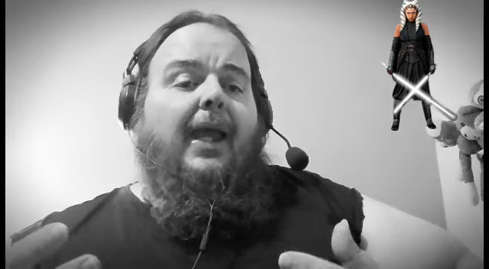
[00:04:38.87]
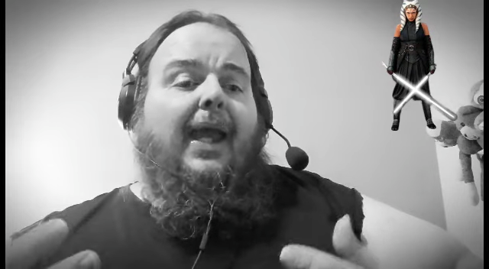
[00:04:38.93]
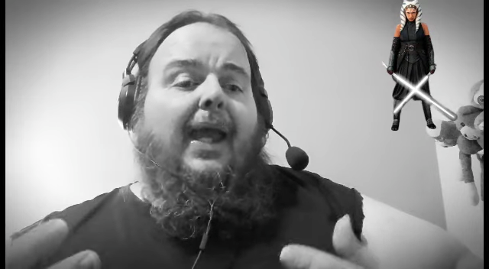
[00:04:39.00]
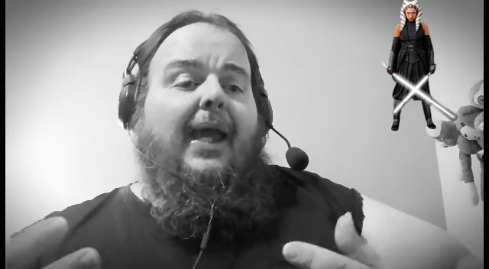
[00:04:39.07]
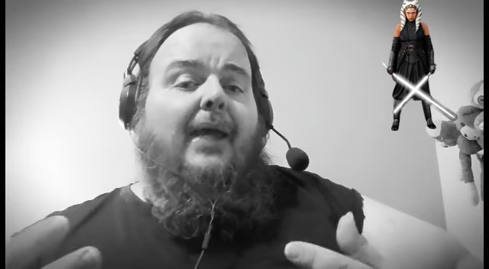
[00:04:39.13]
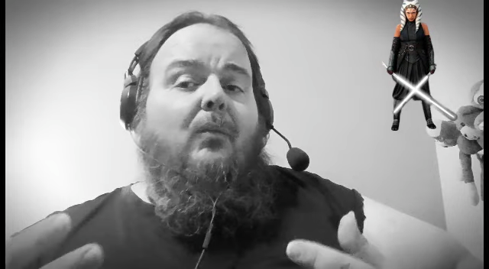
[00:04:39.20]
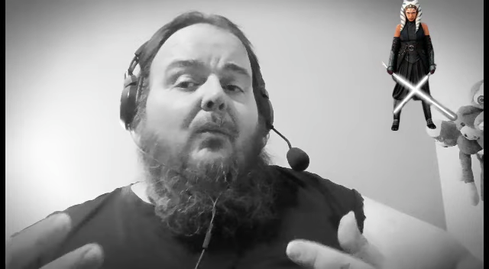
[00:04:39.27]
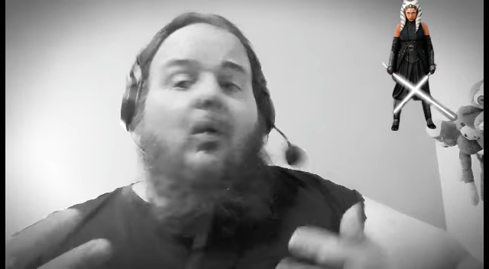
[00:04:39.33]

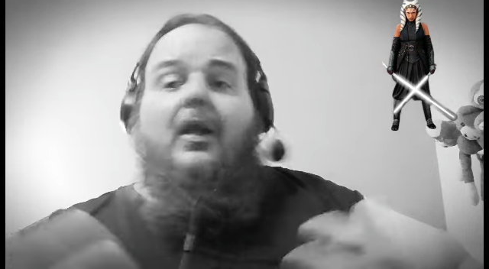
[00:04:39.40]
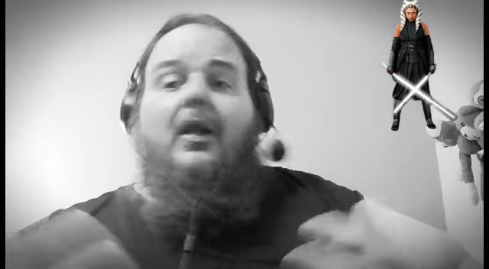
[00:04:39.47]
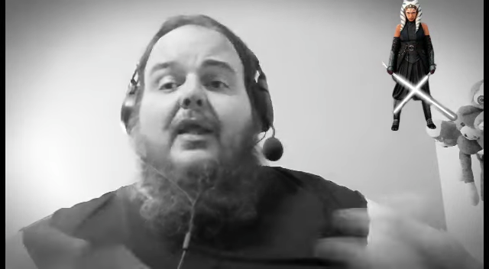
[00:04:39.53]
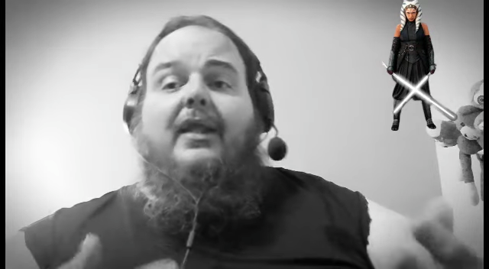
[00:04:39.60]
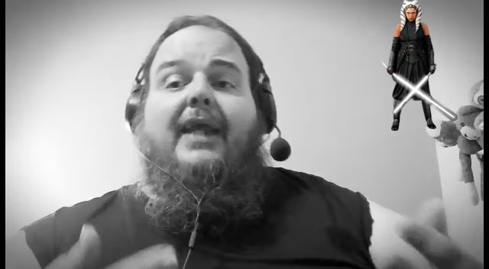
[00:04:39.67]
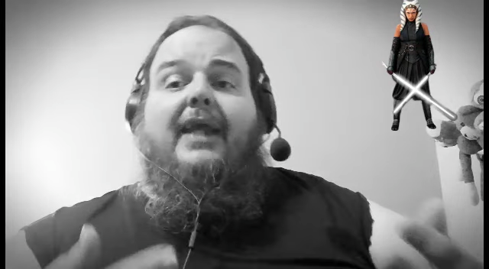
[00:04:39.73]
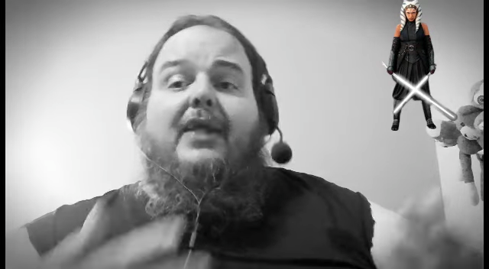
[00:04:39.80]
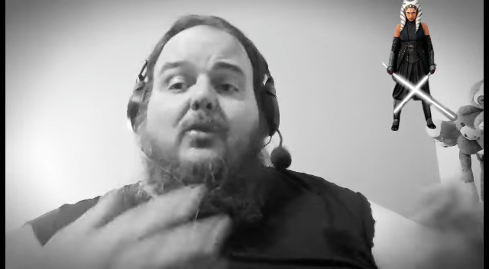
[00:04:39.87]
and one of
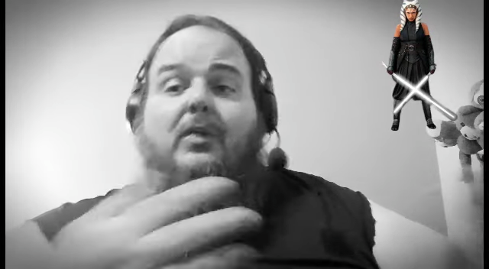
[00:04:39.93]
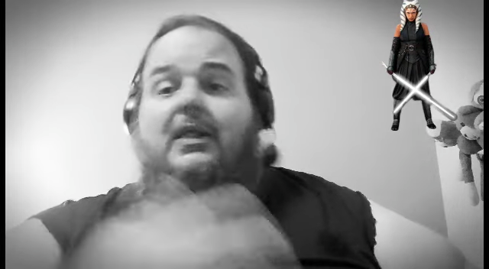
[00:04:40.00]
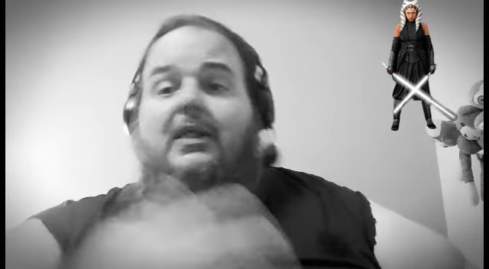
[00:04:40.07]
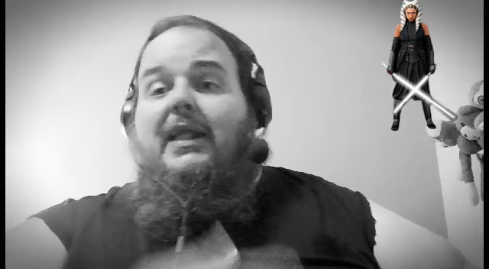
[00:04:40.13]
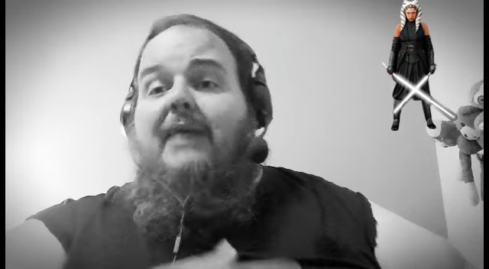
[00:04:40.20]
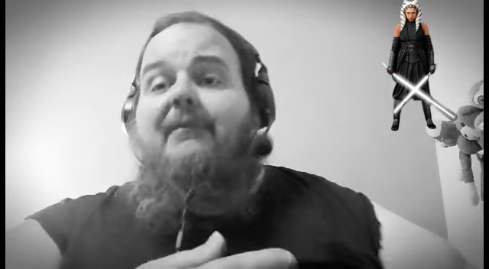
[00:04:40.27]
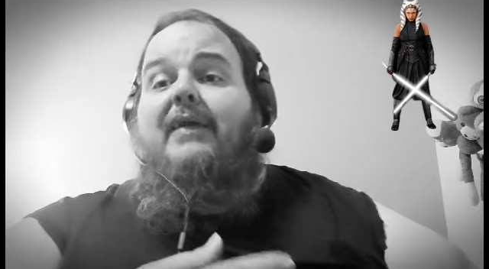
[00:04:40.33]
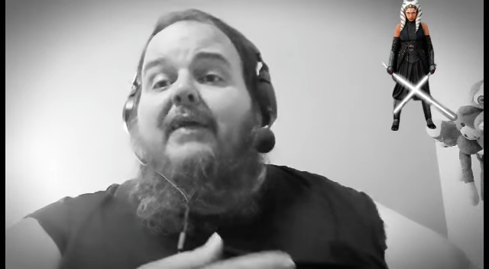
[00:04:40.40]
the things was
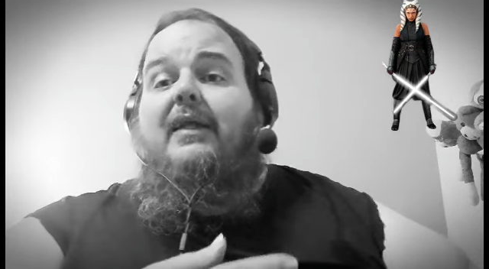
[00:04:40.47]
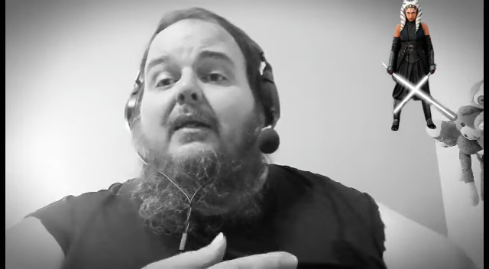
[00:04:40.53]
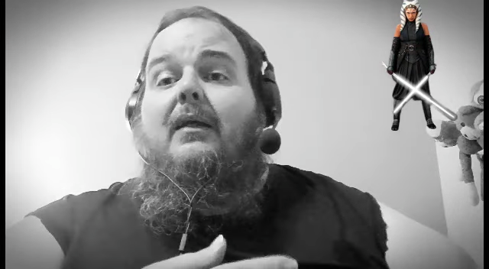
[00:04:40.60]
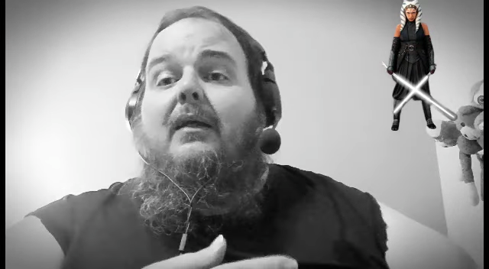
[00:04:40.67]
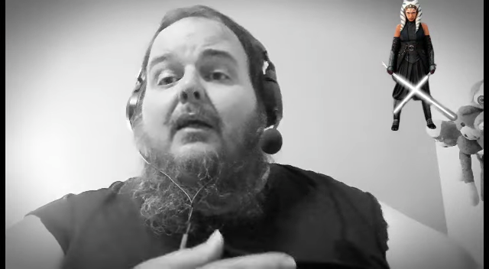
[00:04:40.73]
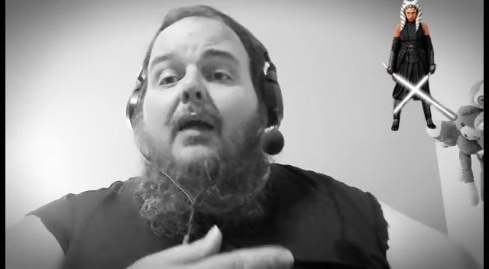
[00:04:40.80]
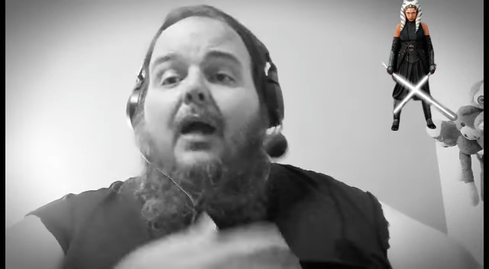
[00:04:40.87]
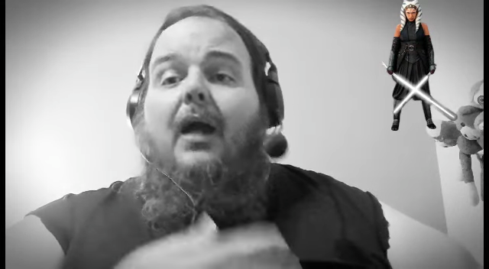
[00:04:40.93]
leaving
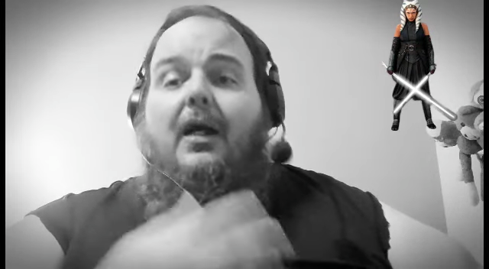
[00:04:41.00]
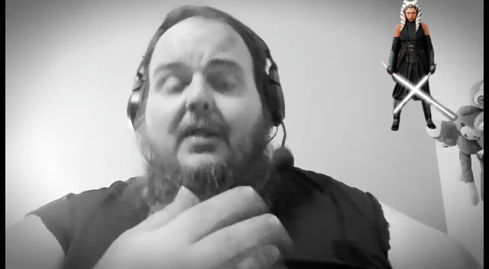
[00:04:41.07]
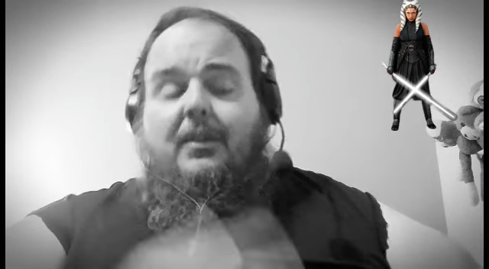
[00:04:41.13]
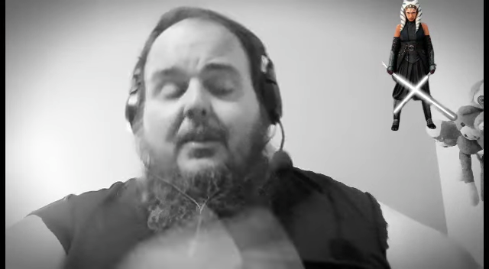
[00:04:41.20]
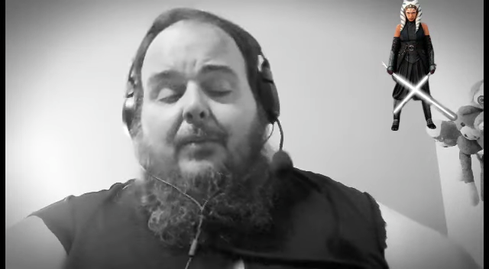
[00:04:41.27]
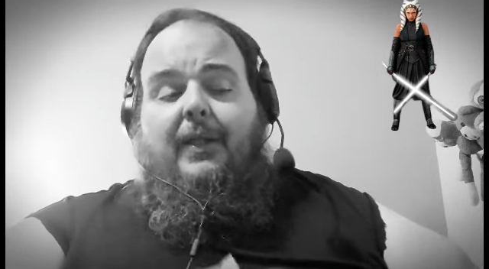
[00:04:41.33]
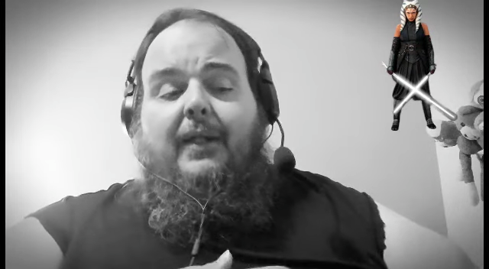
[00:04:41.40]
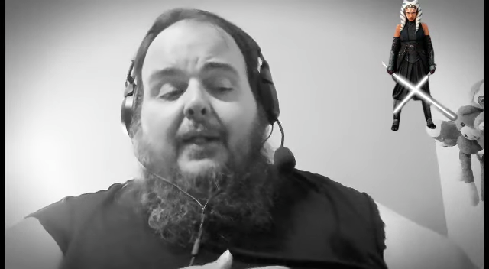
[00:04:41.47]
uh,
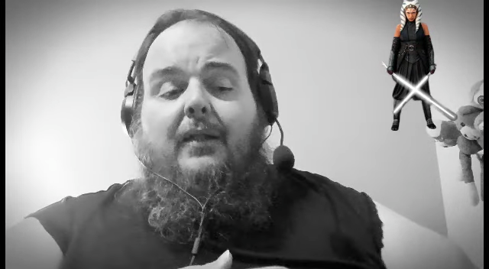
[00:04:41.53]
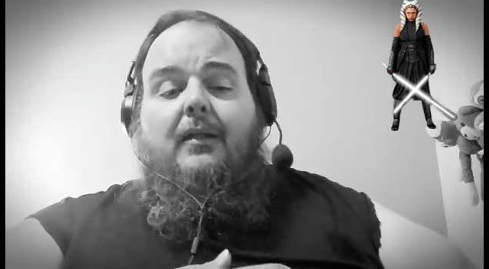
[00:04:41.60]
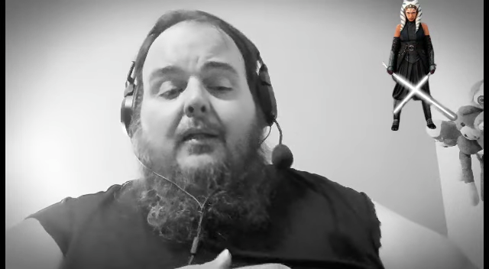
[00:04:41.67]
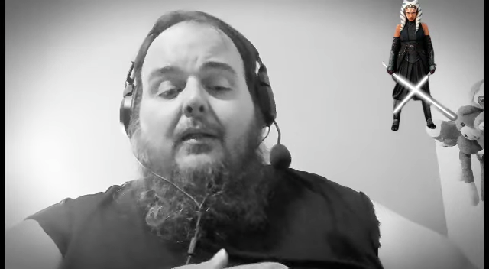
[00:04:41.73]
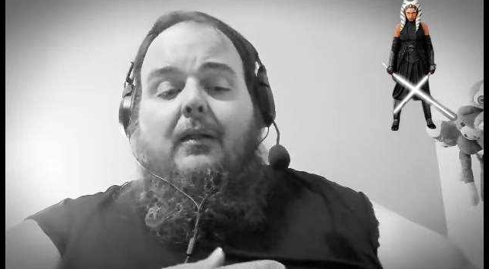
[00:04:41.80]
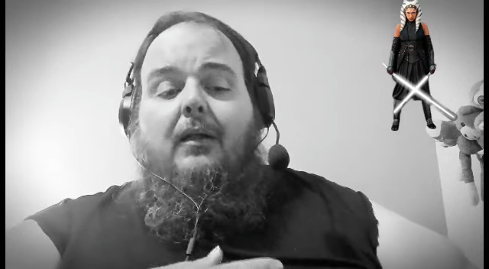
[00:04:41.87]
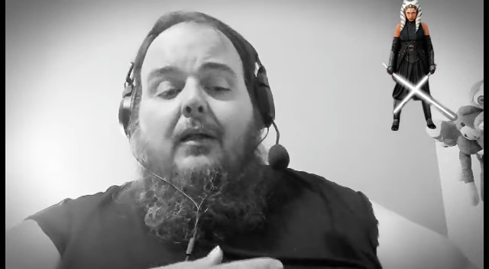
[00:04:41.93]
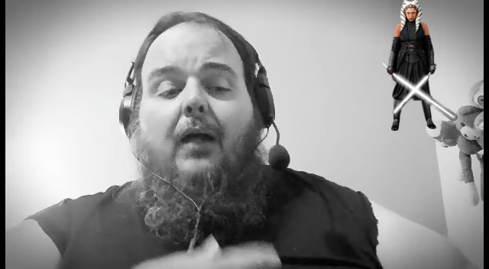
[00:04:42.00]
Sabine
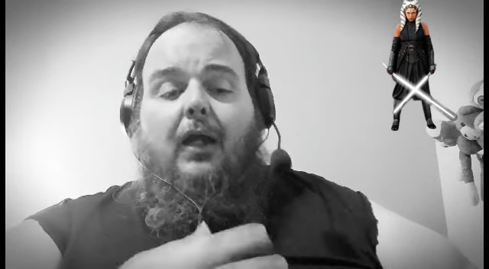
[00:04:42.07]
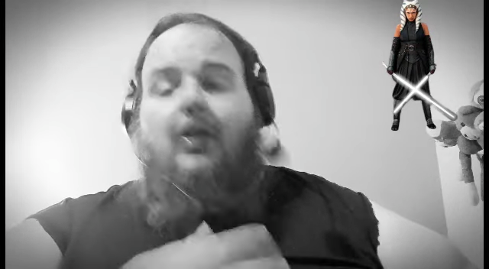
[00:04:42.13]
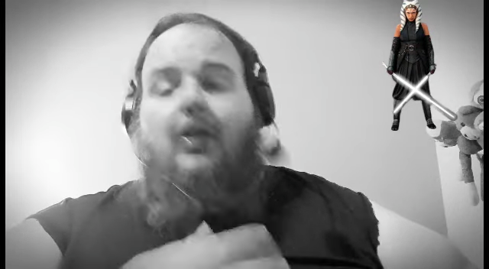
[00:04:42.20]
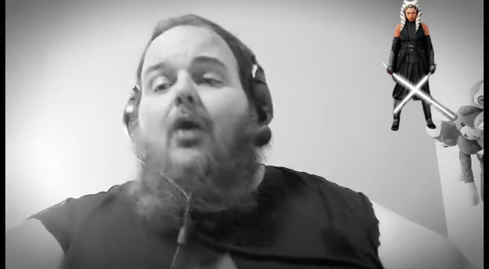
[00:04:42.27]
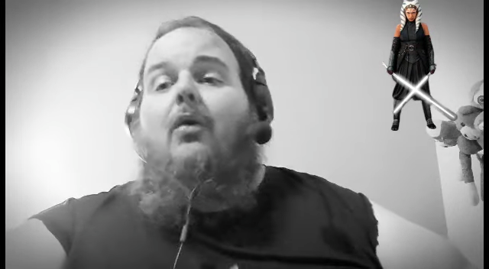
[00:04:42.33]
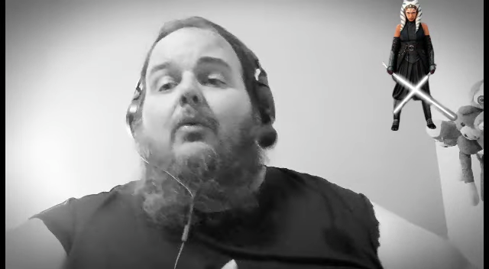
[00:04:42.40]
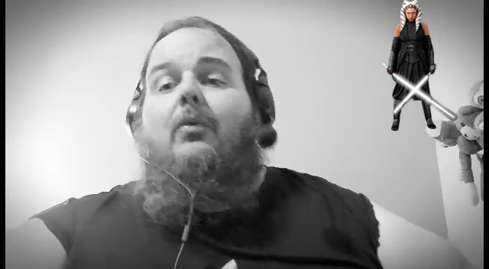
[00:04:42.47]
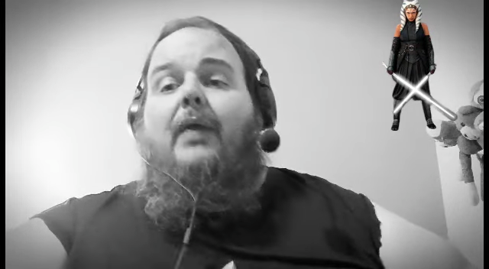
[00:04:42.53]

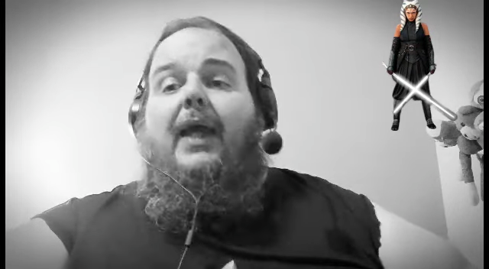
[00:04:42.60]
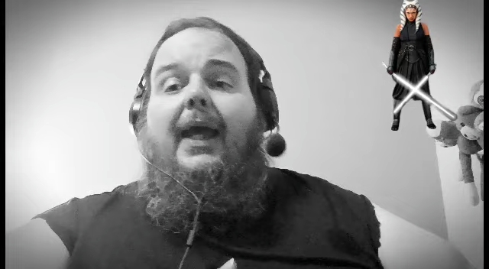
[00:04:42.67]
alone.